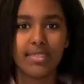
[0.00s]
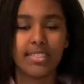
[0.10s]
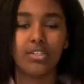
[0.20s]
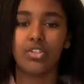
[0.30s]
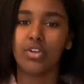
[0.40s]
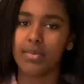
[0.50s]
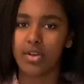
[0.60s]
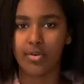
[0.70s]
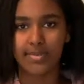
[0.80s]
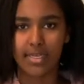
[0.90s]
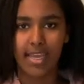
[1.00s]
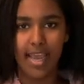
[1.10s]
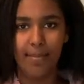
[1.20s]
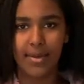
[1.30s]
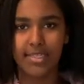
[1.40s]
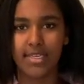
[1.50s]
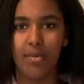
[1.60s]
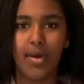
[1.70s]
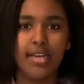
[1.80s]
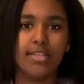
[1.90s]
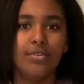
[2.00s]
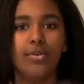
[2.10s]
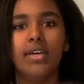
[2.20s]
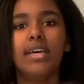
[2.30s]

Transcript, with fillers: since there's so many dorms on campus, and I wanted to